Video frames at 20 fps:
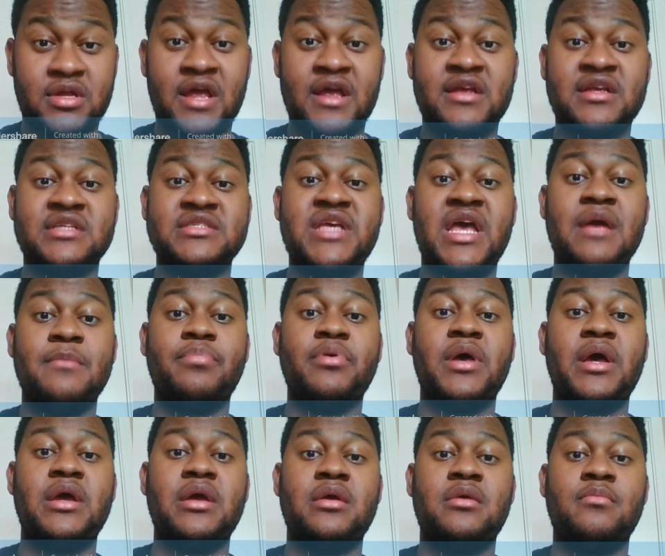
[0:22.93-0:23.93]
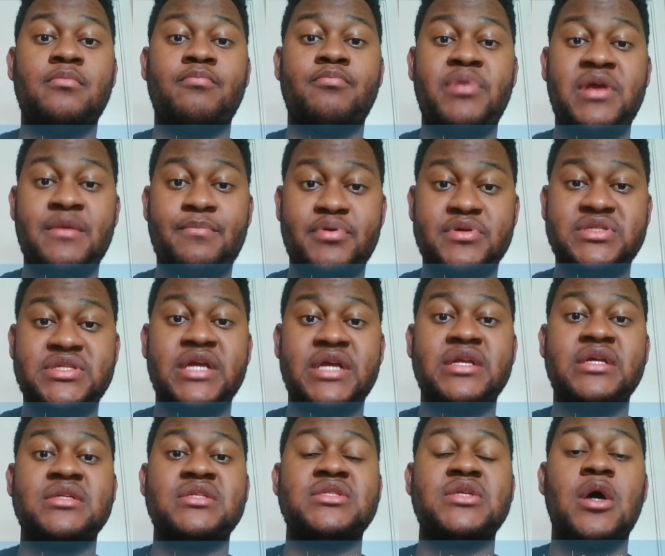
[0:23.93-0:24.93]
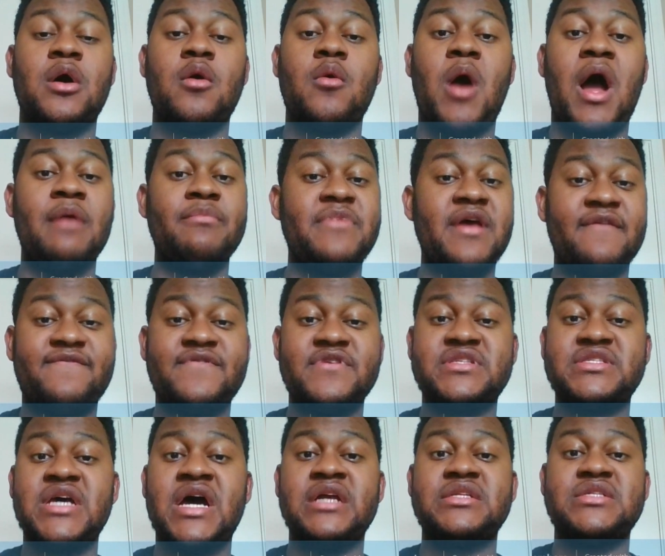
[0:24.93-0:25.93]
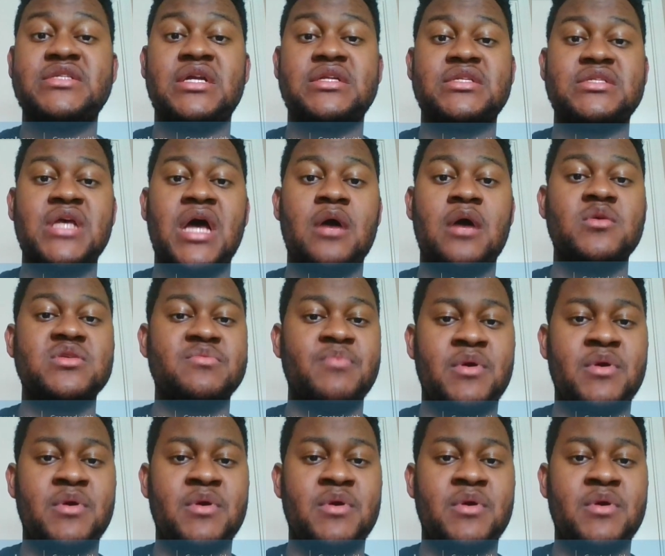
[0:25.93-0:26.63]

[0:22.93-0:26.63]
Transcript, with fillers: his gameplay being presented. So I'm definitely excited to check this out.